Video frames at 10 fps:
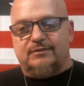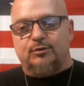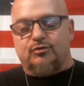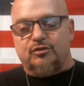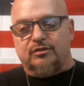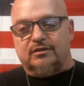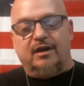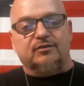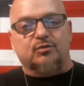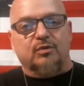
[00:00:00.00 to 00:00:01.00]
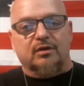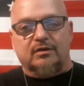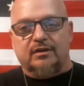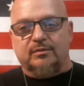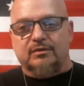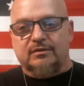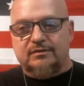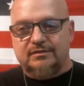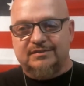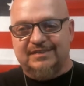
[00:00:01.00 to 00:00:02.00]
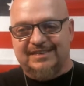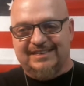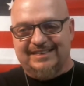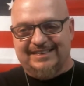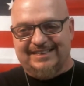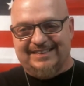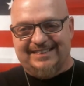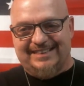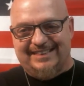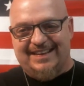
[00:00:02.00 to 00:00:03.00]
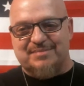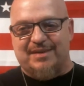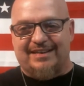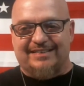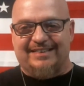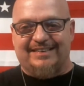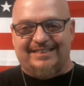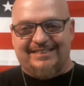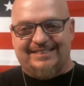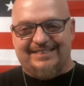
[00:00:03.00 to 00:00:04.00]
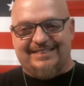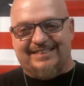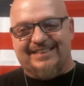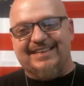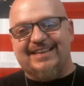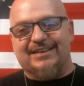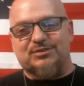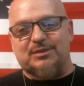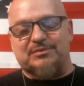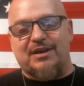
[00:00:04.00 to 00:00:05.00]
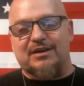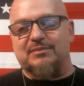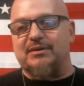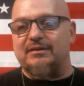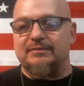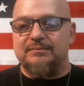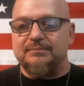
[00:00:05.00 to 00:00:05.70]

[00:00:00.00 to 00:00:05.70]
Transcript: certain kinds of work that were, yeah, Molly. That's what I'm talking about.